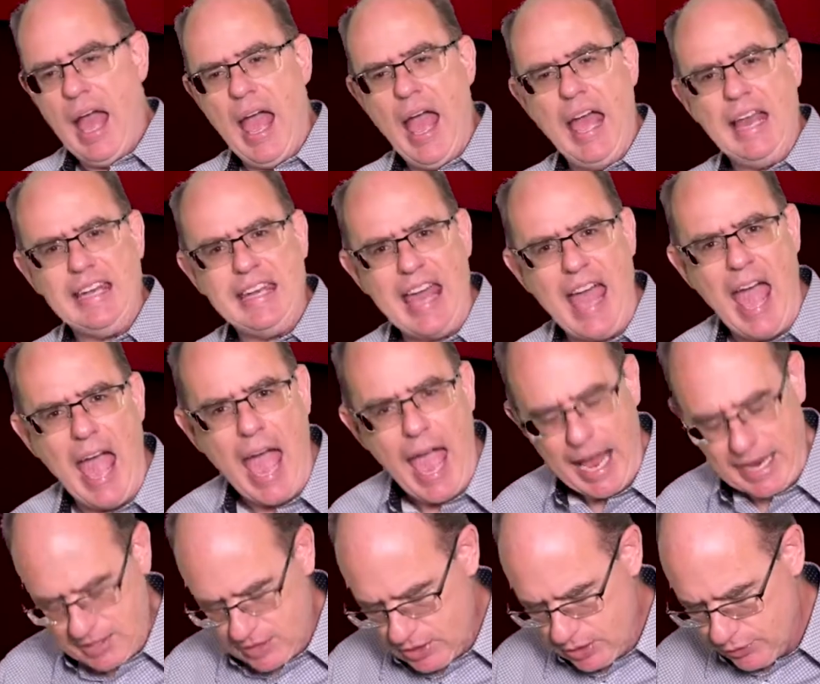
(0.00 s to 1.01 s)
and
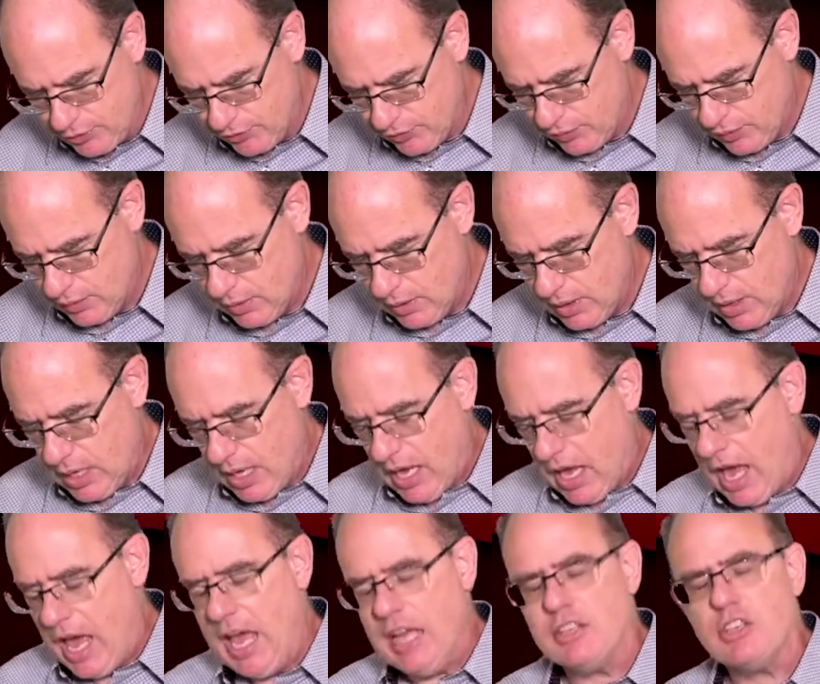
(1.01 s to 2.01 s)
active
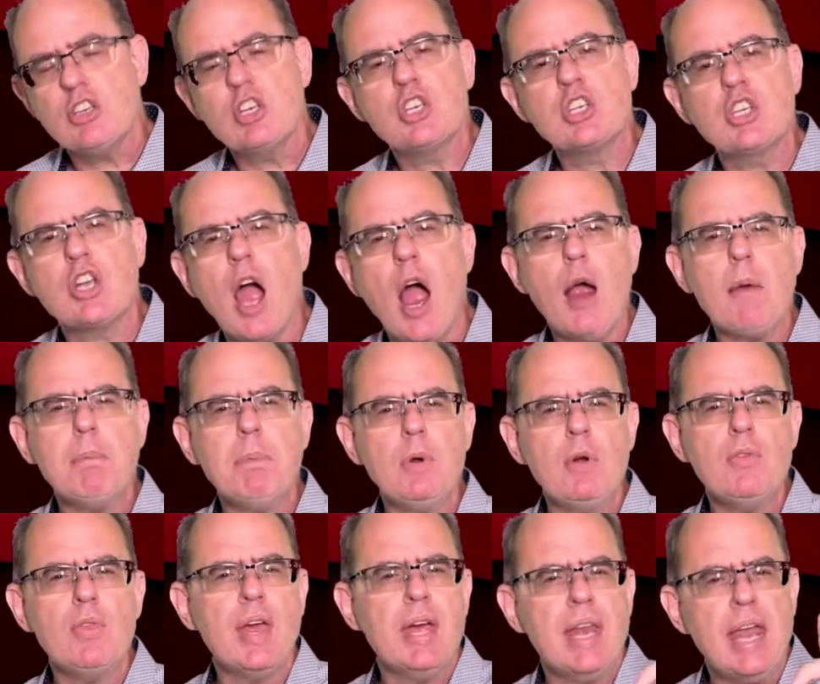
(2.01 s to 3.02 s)
and
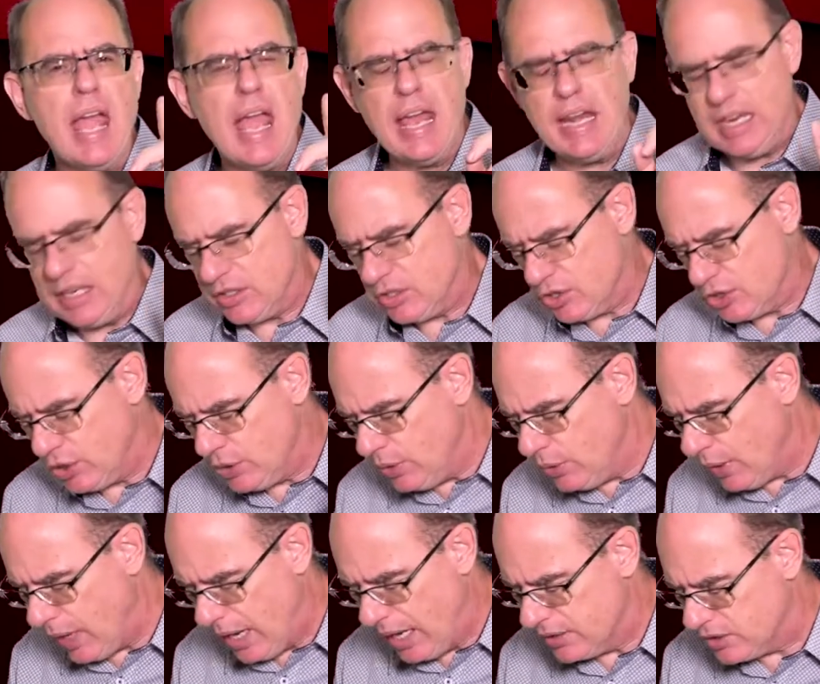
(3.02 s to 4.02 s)
sharper than any
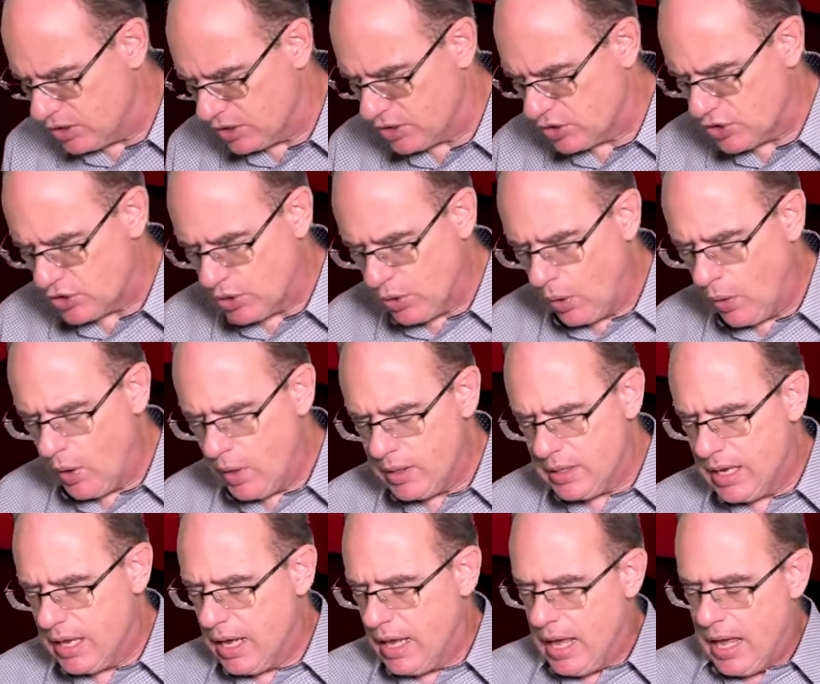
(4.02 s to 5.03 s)
two edged sword